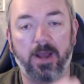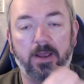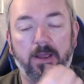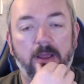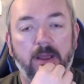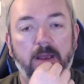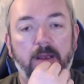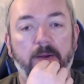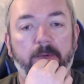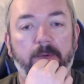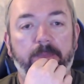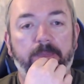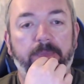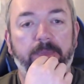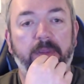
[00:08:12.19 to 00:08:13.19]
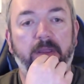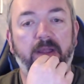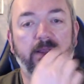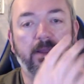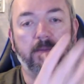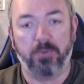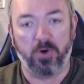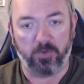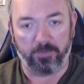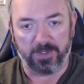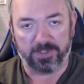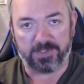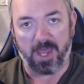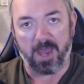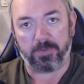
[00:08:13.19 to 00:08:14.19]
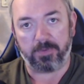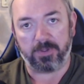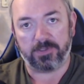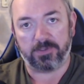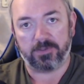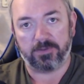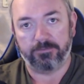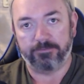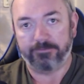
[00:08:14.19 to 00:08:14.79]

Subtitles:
it, and then boom, this happens.